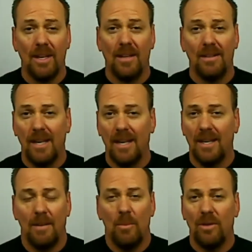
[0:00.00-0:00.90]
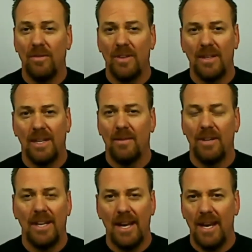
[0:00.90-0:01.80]
And yeah, getting more fit
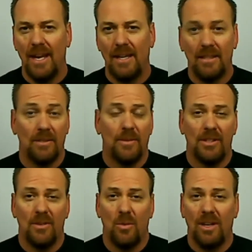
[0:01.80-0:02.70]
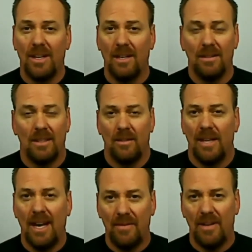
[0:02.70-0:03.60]
every day. I just finished a workout literally
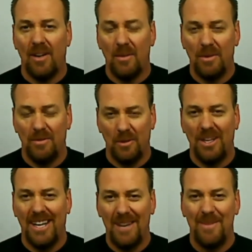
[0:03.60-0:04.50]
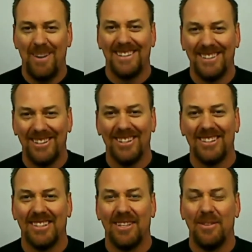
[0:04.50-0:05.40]
half an hour before we came on to do
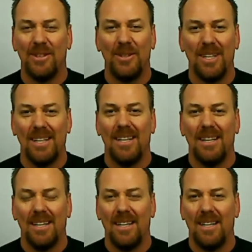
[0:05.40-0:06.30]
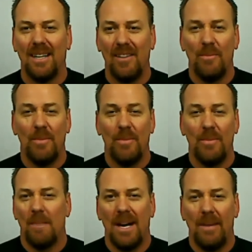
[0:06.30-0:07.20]
this interview. I've
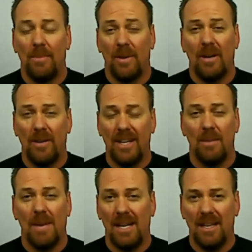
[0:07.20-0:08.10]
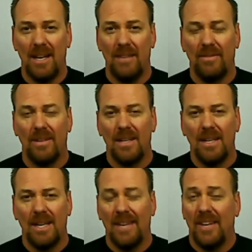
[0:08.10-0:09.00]
made it my priority in my life,
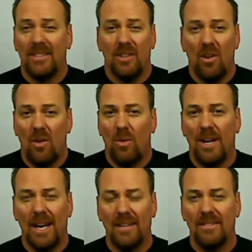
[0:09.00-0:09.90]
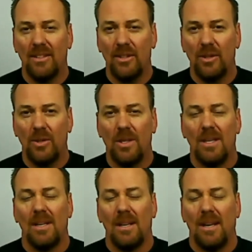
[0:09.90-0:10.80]
and that's all one has to do.
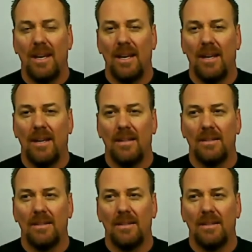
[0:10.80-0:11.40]
And